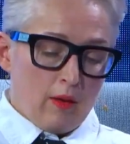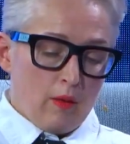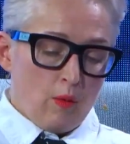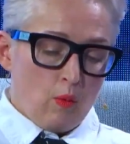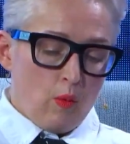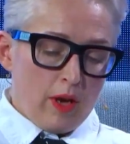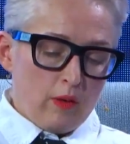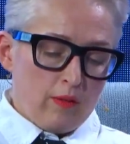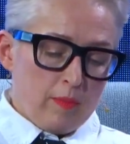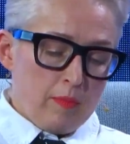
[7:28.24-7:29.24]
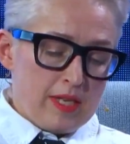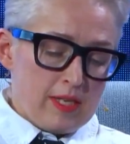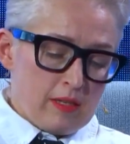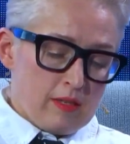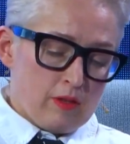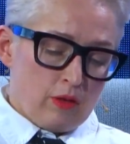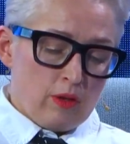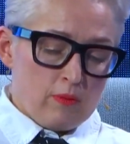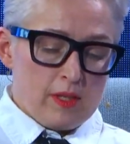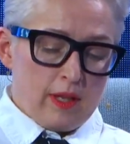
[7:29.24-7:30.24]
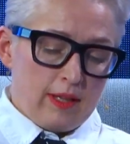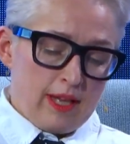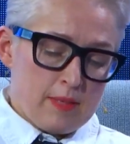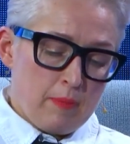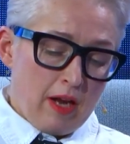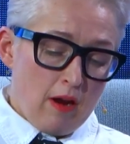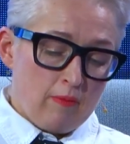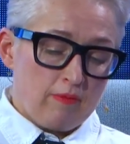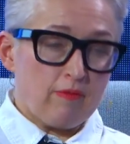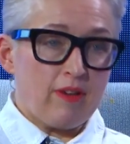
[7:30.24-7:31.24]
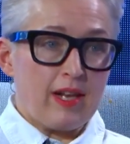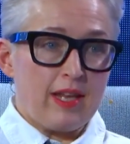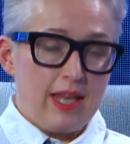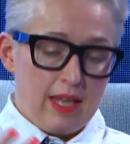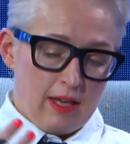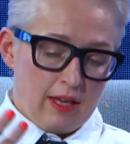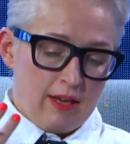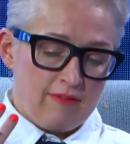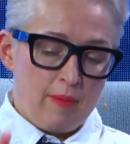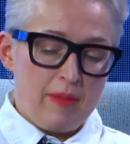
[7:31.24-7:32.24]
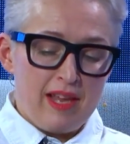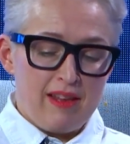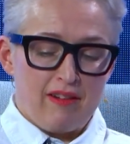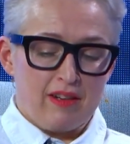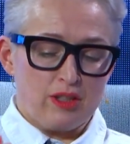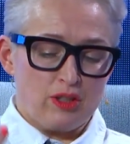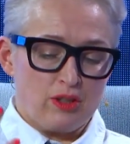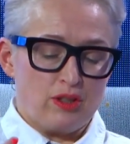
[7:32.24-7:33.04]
One of the business terms that has become really familiar